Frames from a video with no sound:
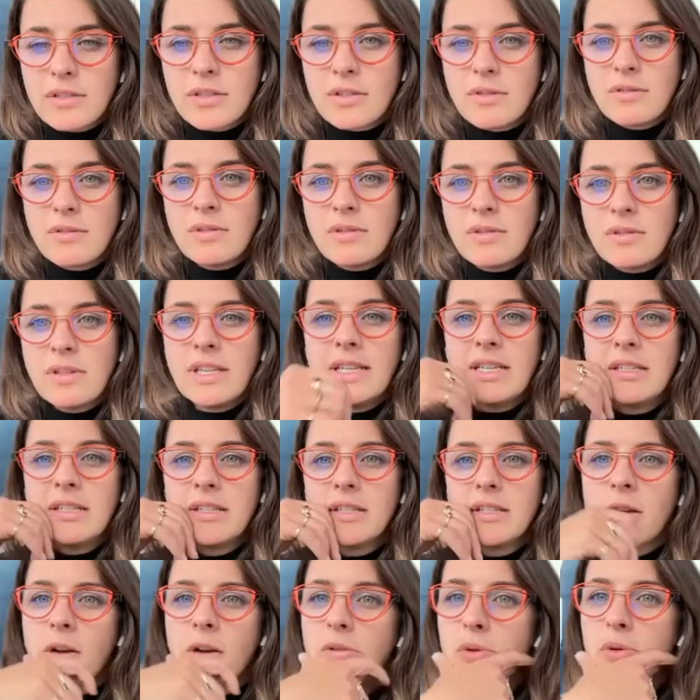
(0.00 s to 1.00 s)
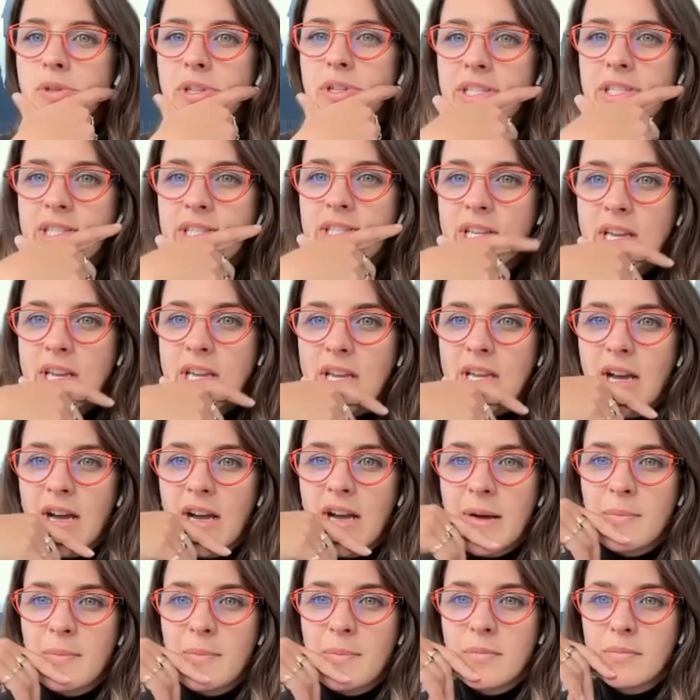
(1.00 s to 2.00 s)
So Liz, oh, let's see,
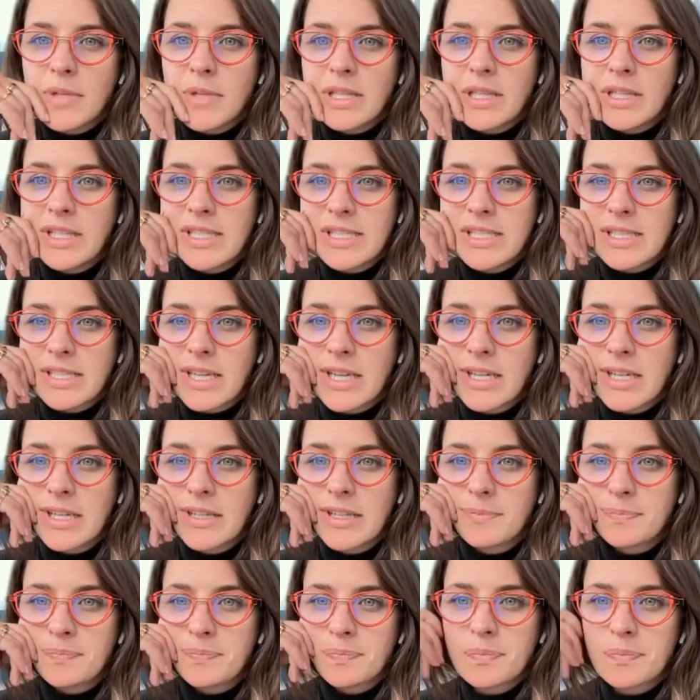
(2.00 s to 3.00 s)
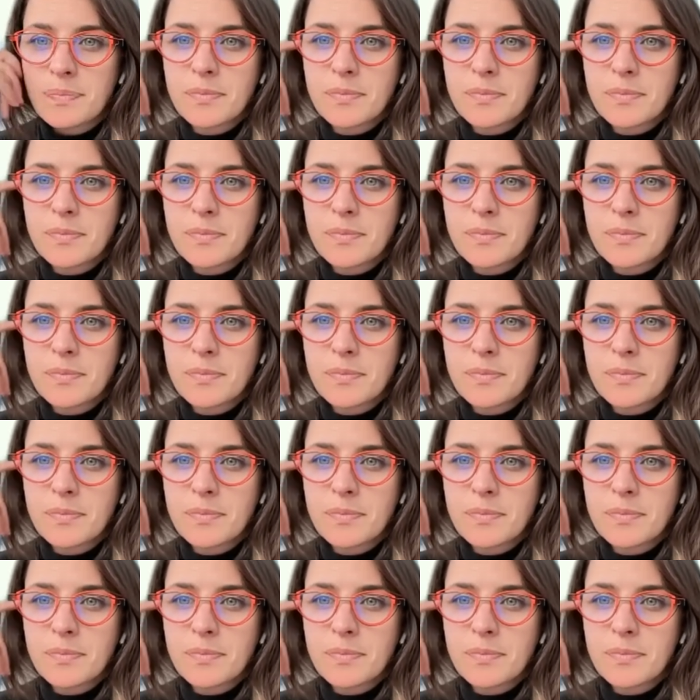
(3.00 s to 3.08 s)
um, Melissa.